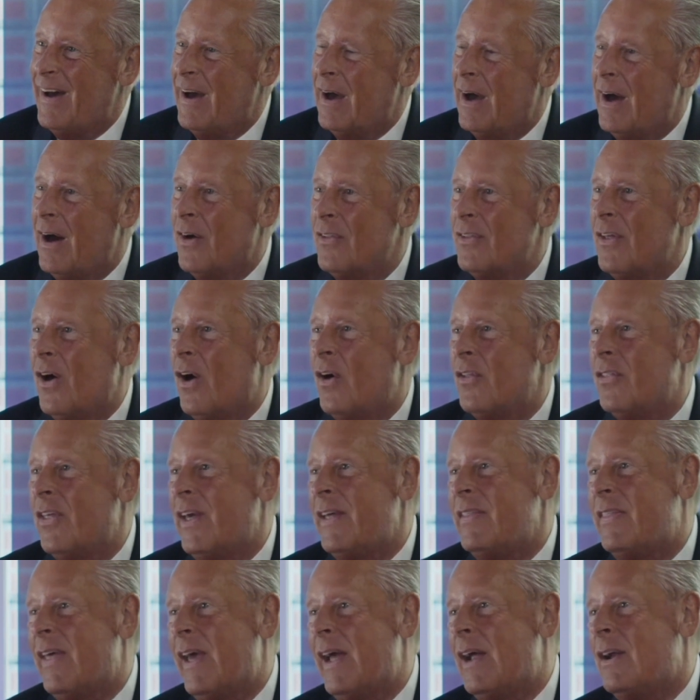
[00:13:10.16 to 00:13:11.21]
Are they
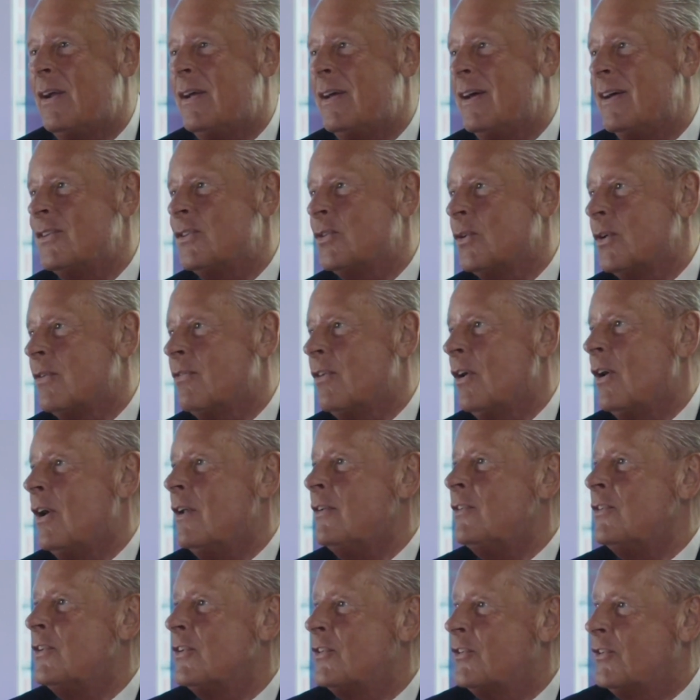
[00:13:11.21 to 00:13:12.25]
there sort of
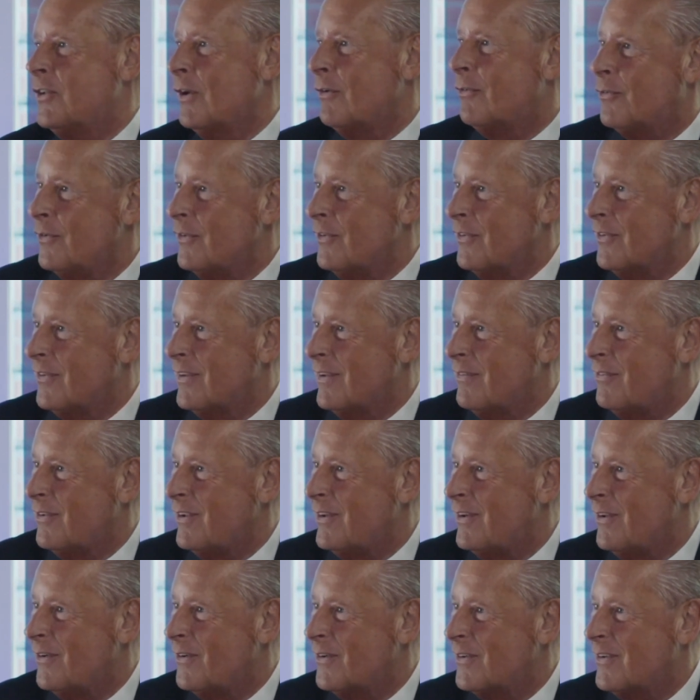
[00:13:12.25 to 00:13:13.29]
under sufferance, if
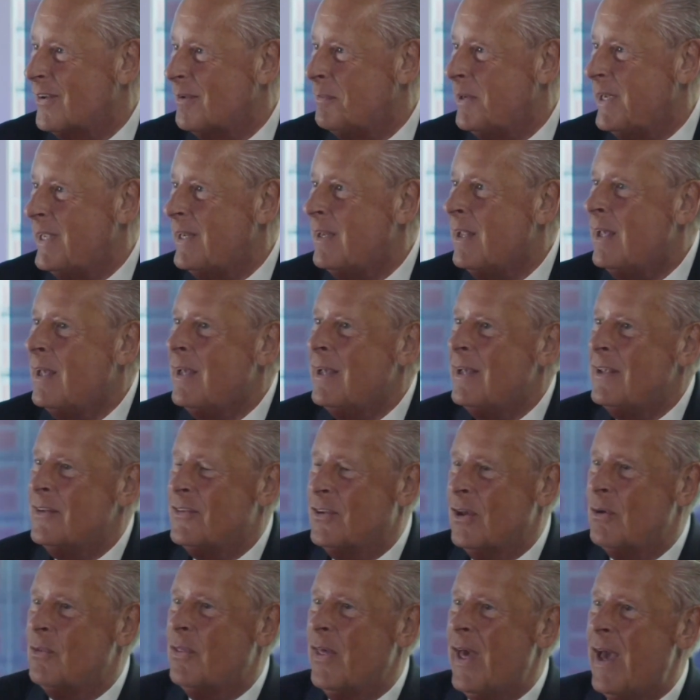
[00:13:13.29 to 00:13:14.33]
you know what I mean?
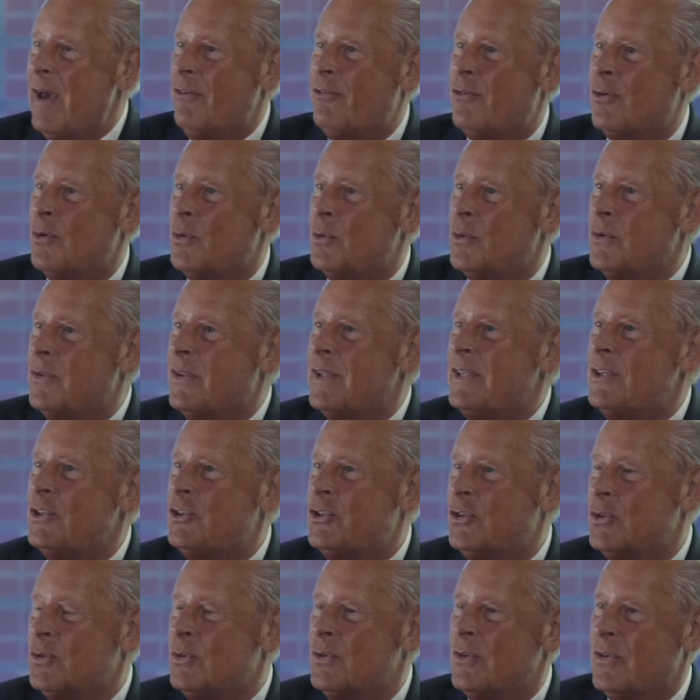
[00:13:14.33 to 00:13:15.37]
So therefore, would the
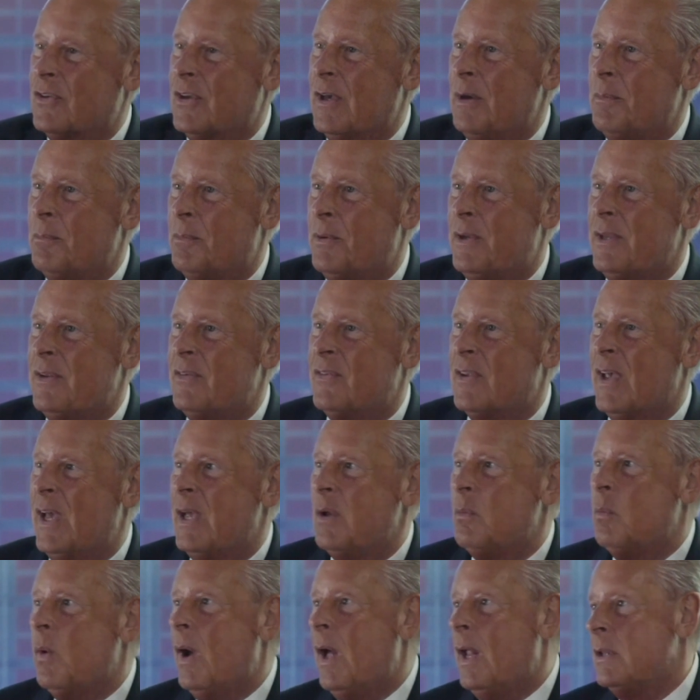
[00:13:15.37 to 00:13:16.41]
insurance company
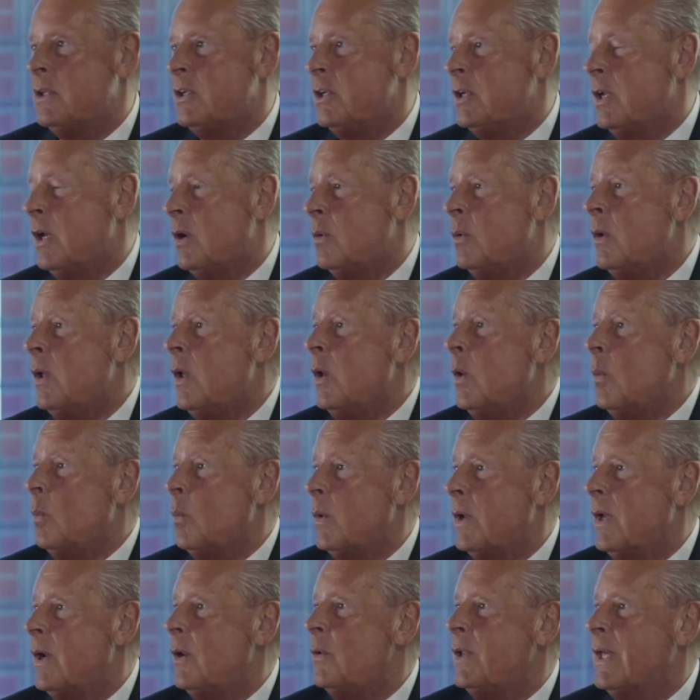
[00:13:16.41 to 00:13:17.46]
say, well, you know,
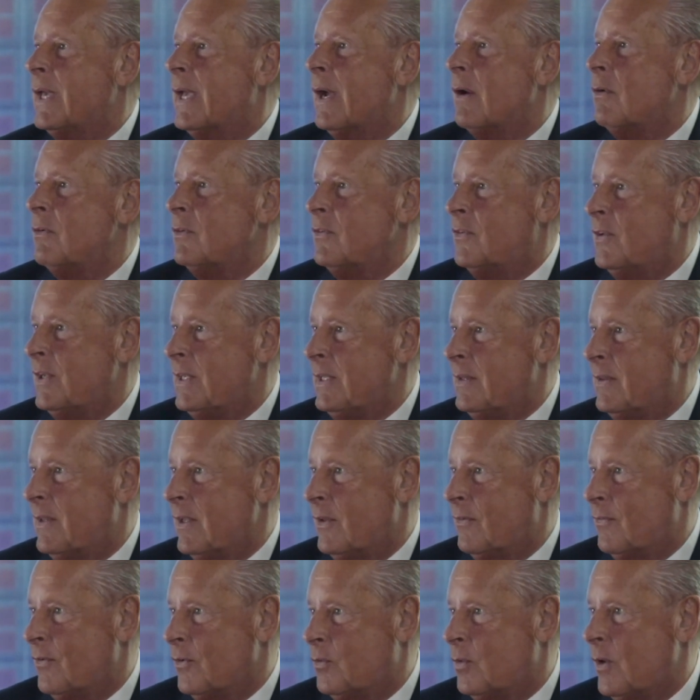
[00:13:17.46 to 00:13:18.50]
we only guaranteed
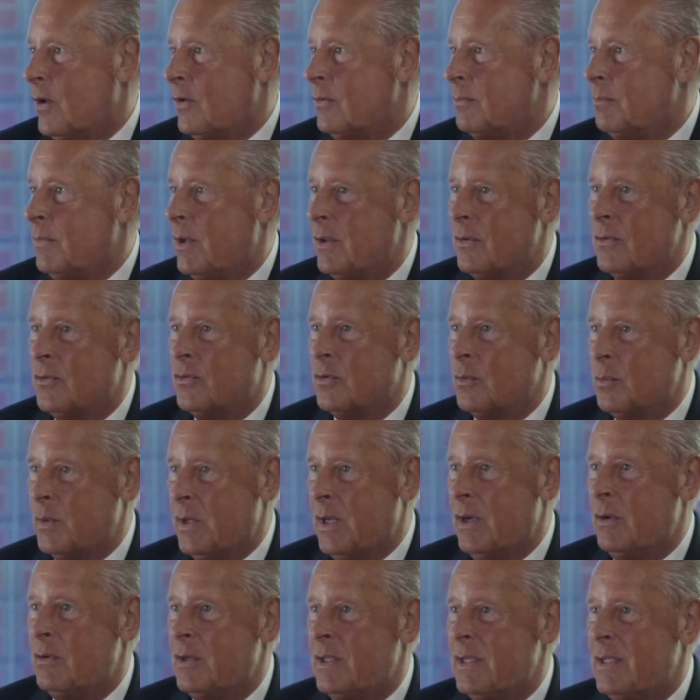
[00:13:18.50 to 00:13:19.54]
this for 12 months, or
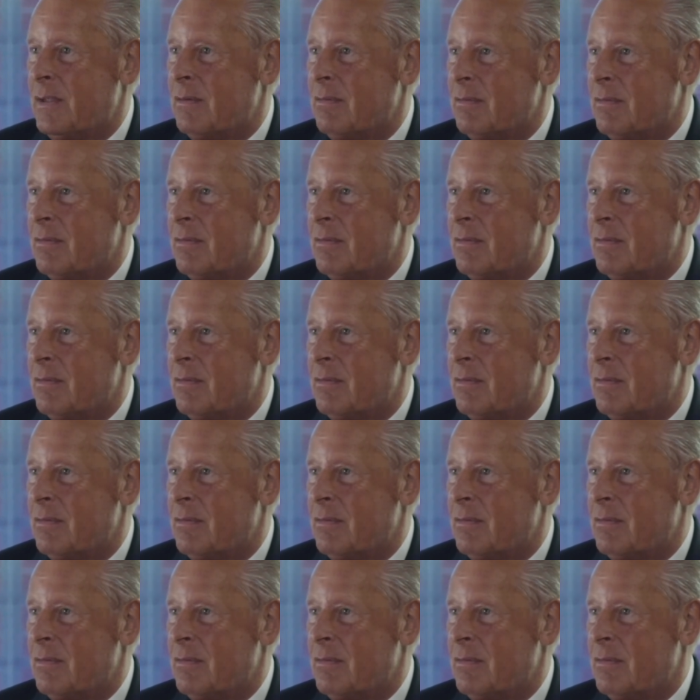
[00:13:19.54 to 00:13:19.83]
we only...